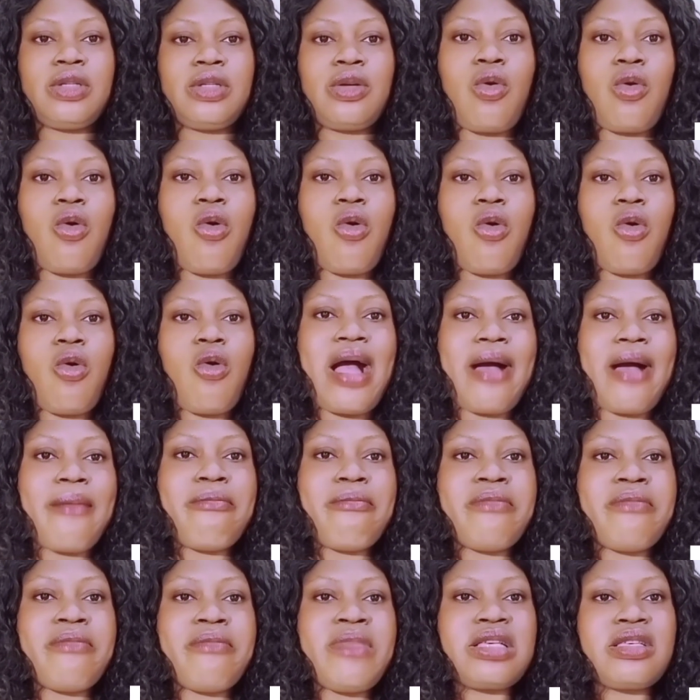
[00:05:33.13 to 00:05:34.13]
go
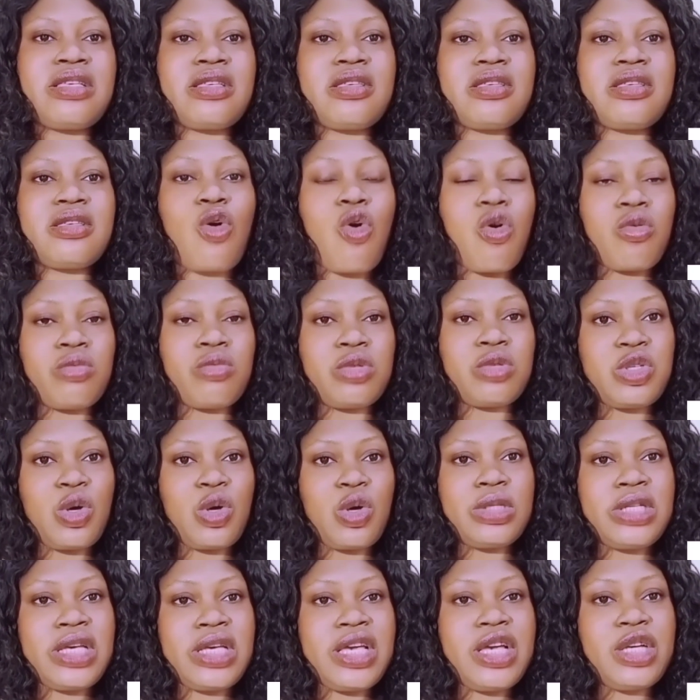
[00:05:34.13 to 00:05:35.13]
and make
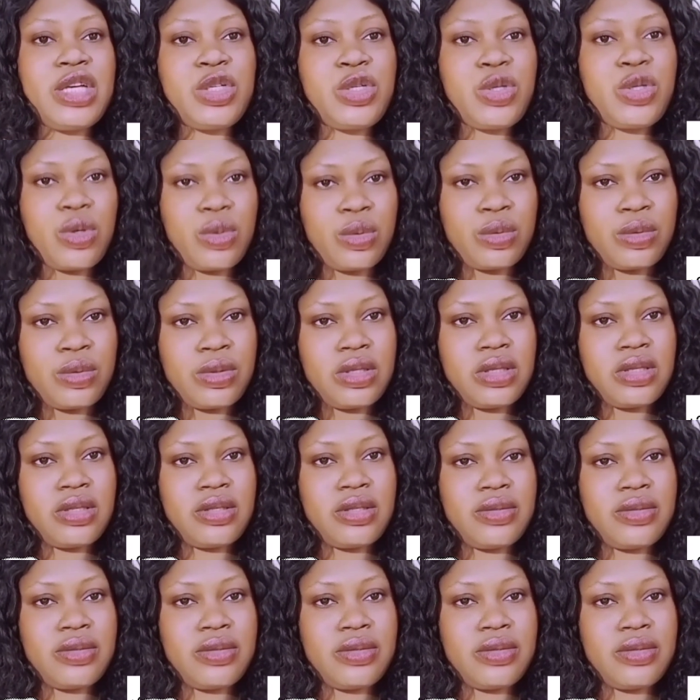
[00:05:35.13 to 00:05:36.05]
consultations.